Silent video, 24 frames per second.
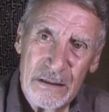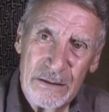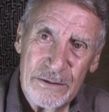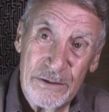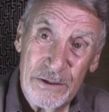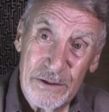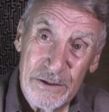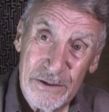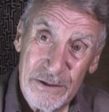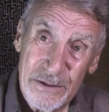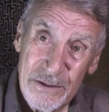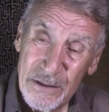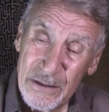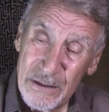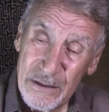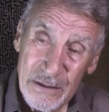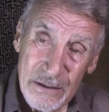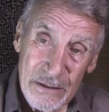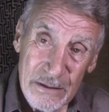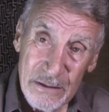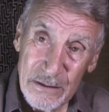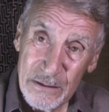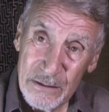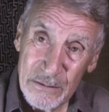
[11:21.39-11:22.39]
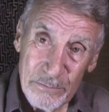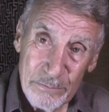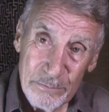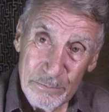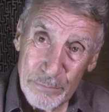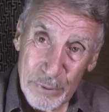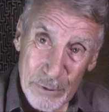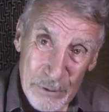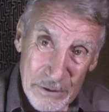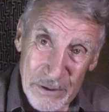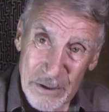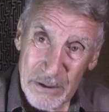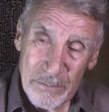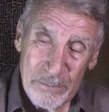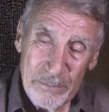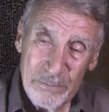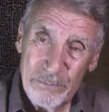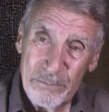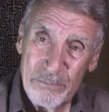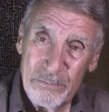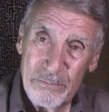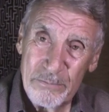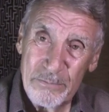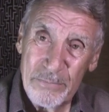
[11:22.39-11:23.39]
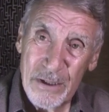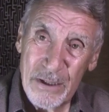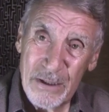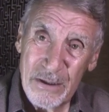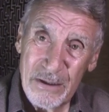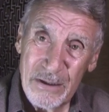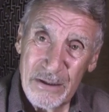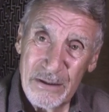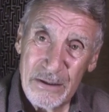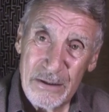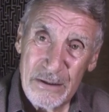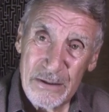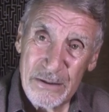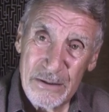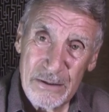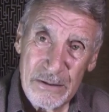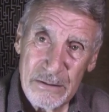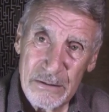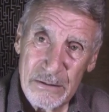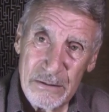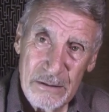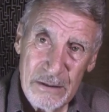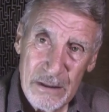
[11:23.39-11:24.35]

Just put it behind us.